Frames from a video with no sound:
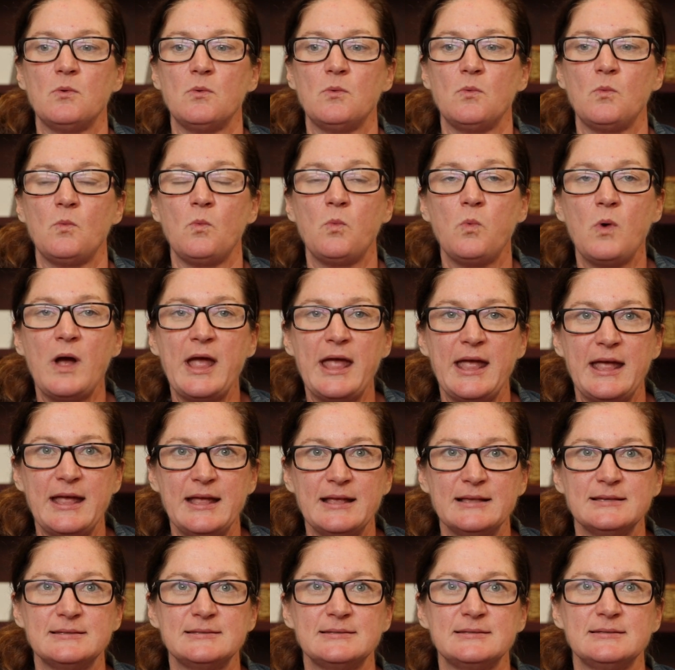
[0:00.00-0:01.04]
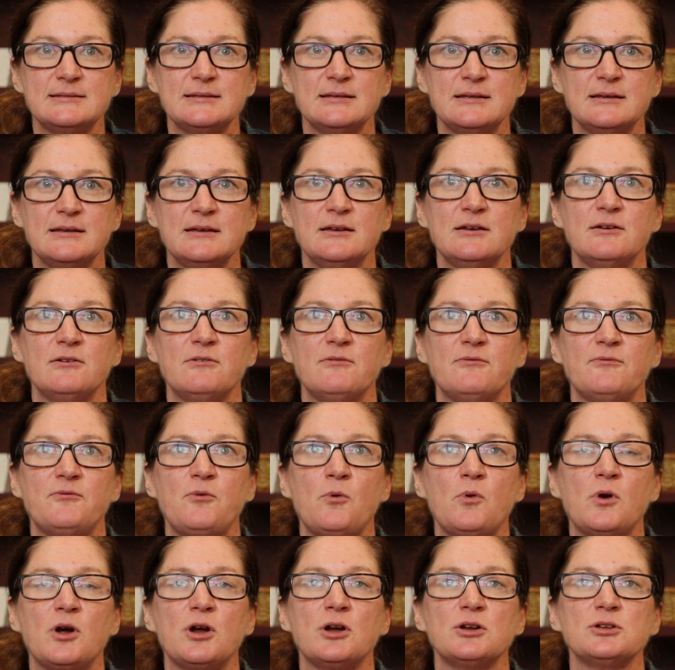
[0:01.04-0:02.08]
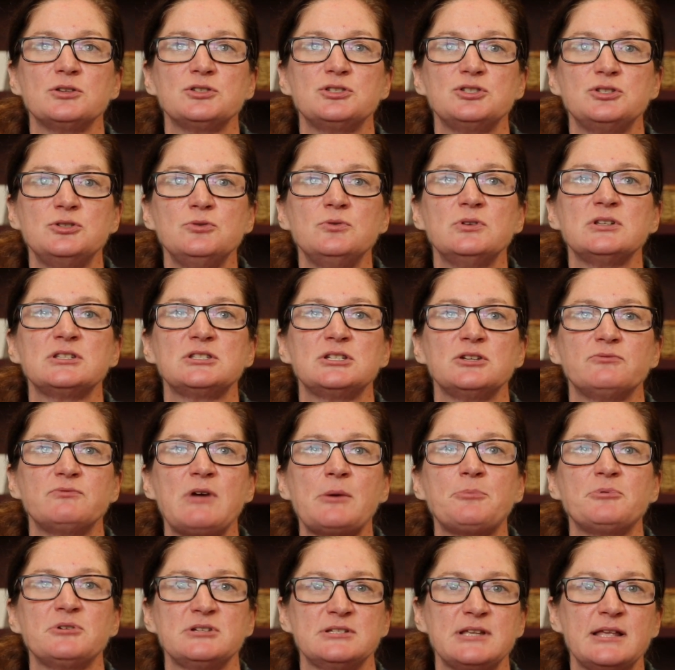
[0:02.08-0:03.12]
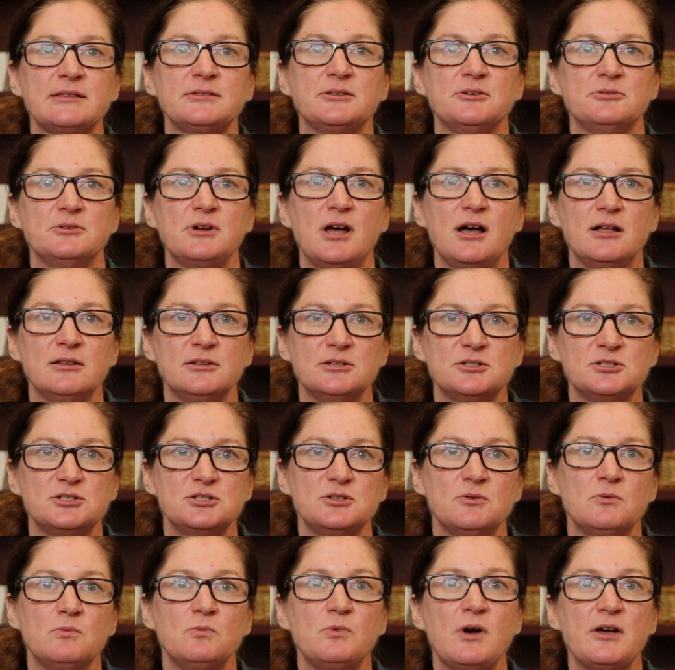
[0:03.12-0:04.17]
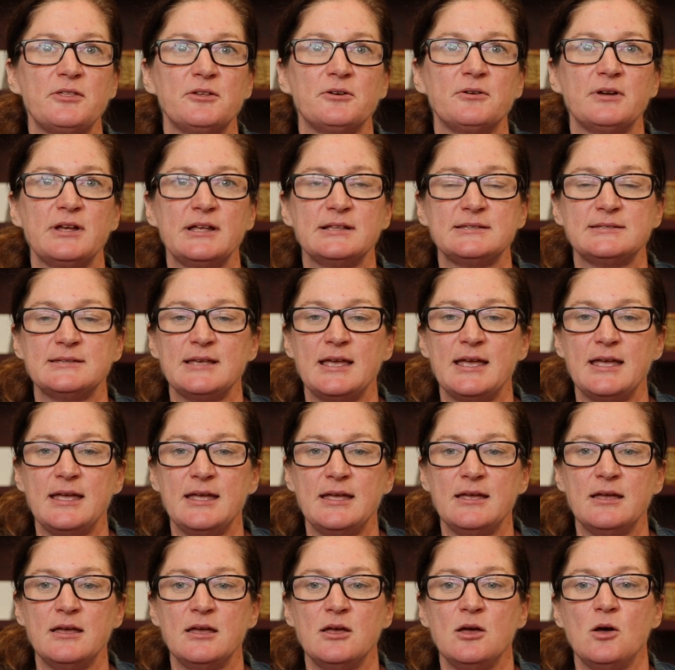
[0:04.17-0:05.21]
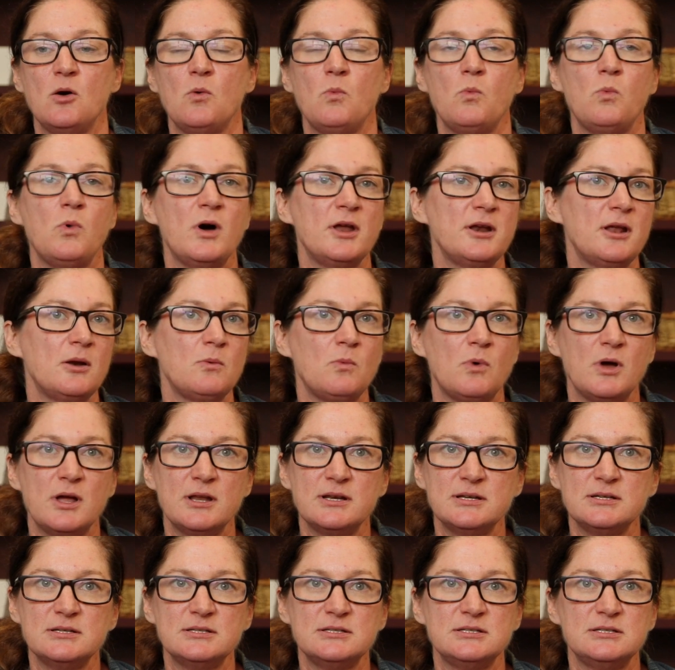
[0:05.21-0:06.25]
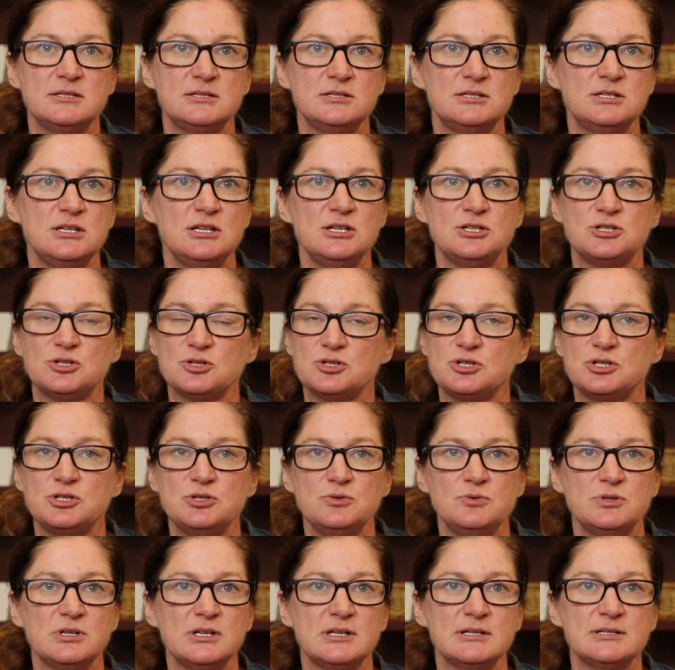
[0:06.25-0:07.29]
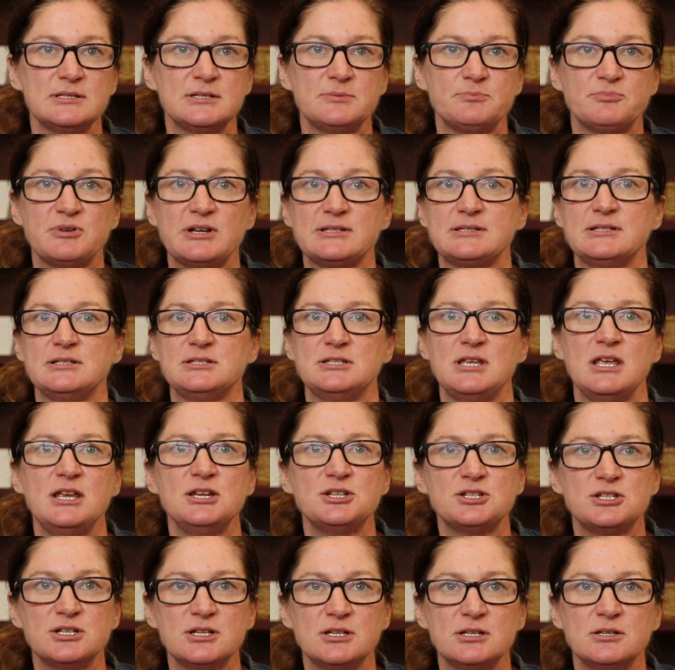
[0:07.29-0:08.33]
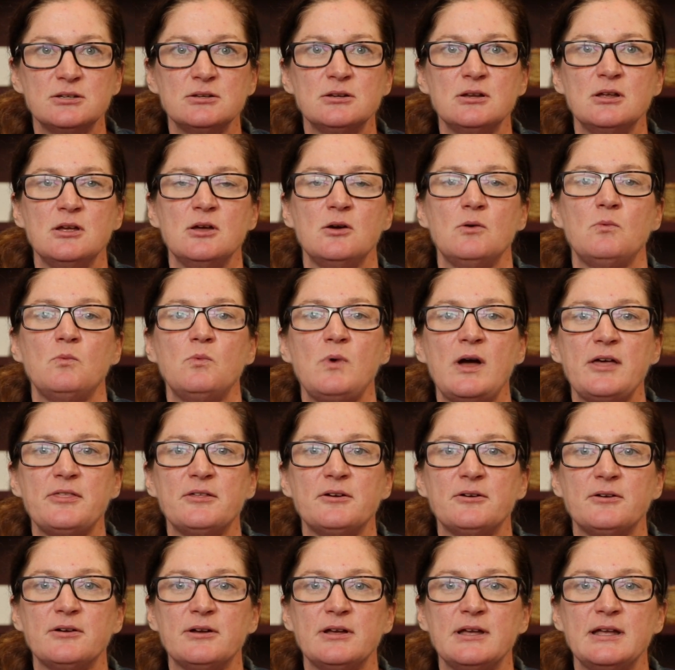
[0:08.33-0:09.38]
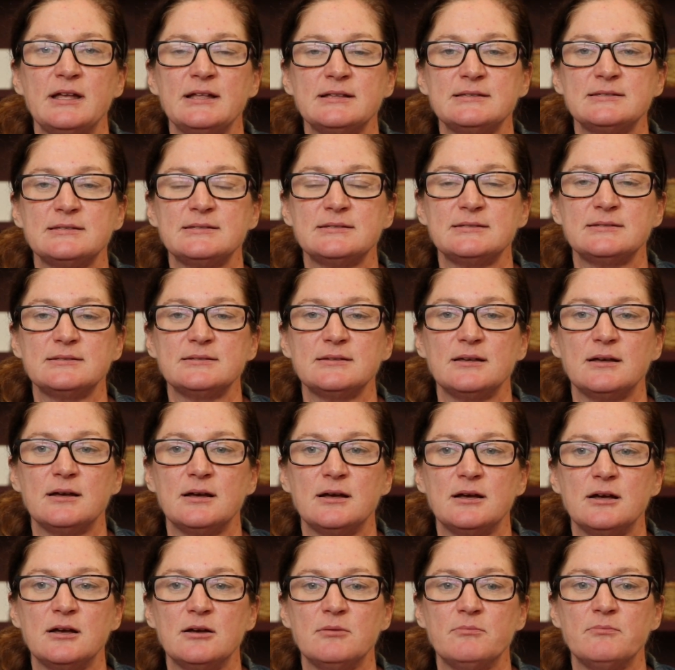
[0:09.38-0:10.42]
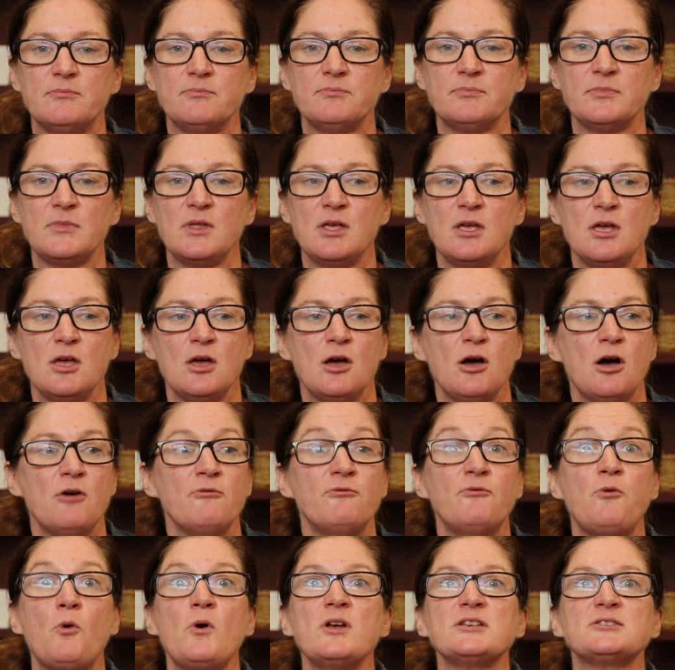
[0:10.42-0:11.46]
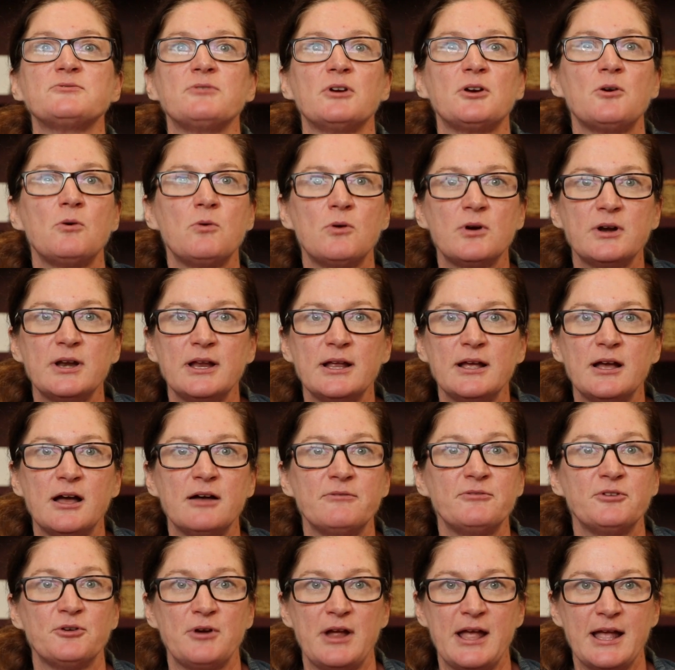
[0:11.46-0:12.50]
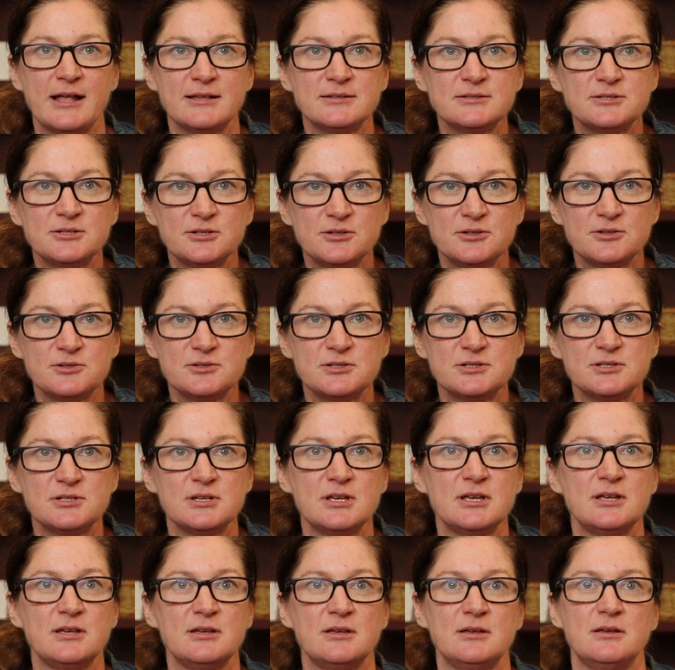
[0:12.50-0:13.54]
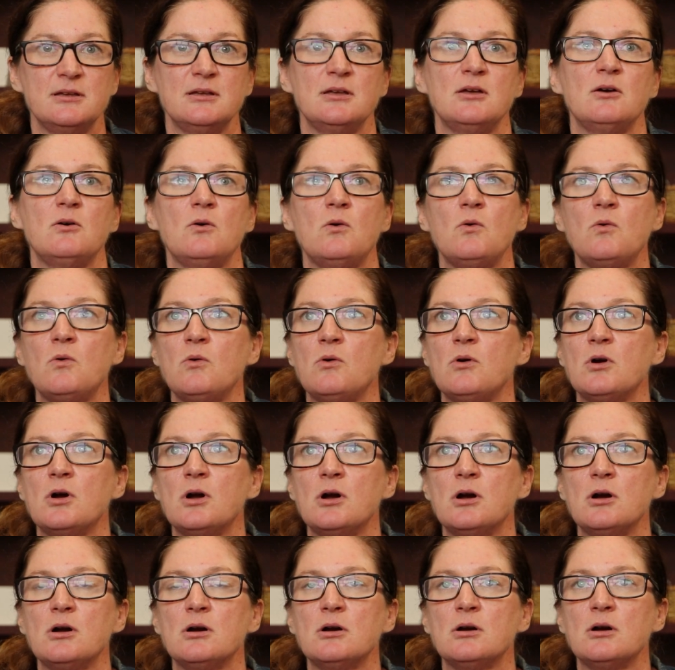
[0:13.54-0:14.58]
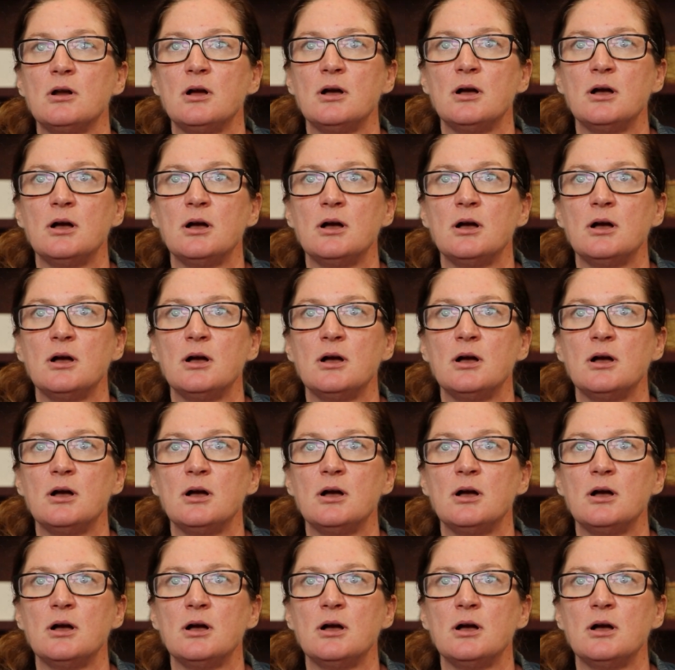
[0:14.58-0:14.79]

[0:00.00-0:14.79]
ways for students to represent their knowledge, whether it's a one-on-one teacher-student presentation, whether it's voice recording of their answers, or